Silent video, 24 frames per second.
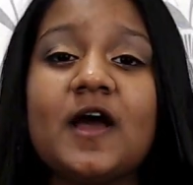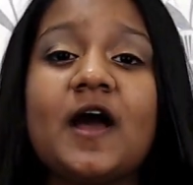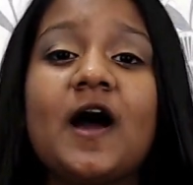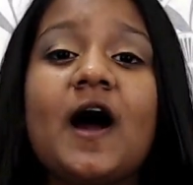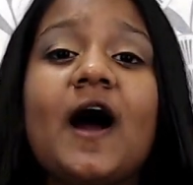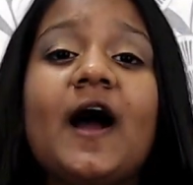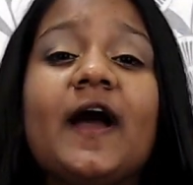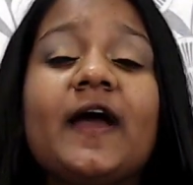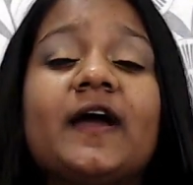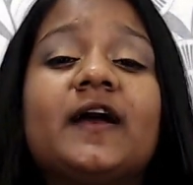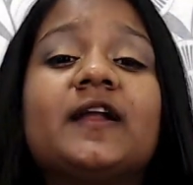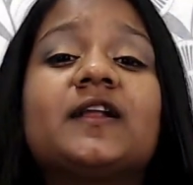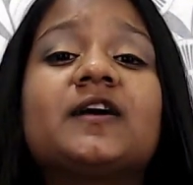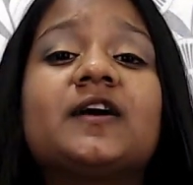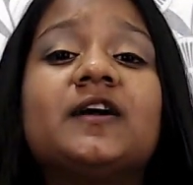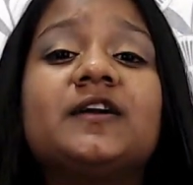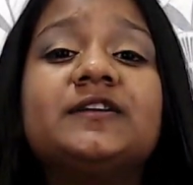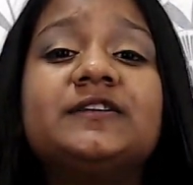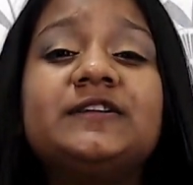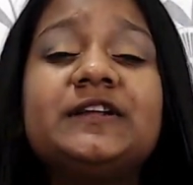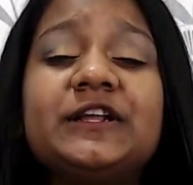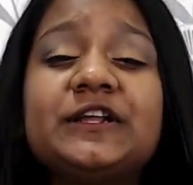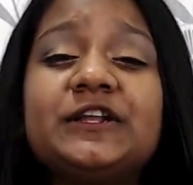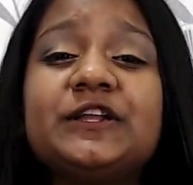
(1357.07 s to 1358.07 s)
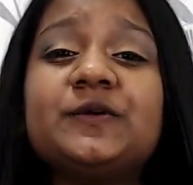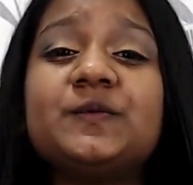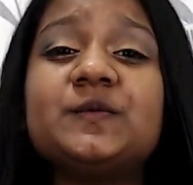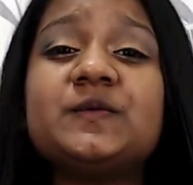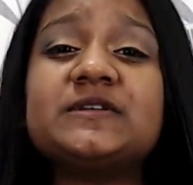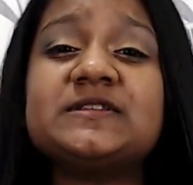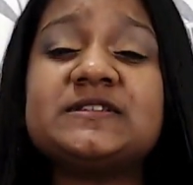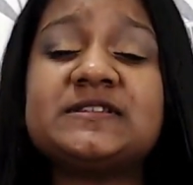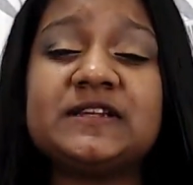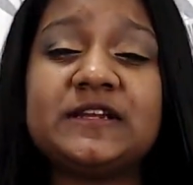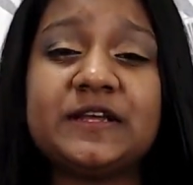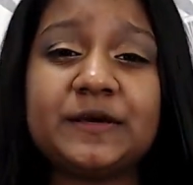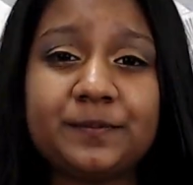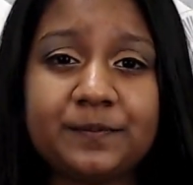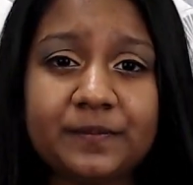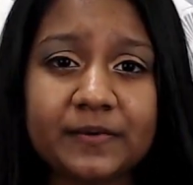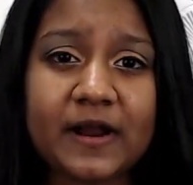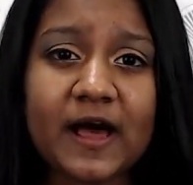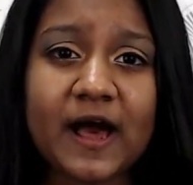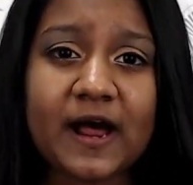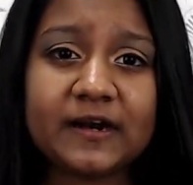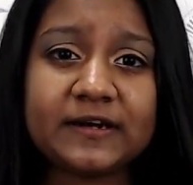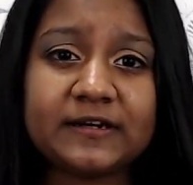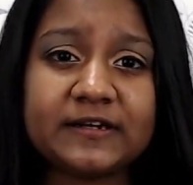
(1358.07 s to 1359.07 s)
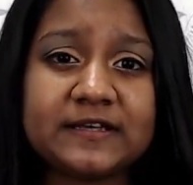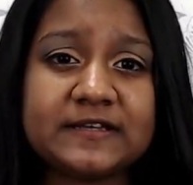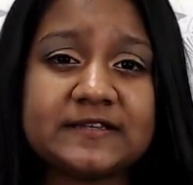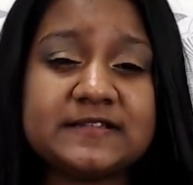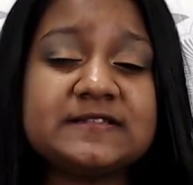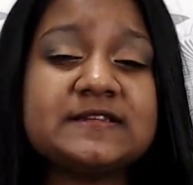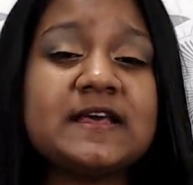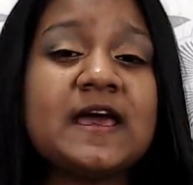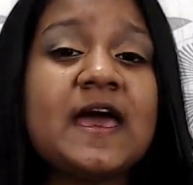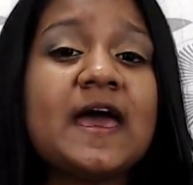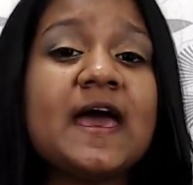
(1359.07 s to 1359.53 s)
I had continuously practiced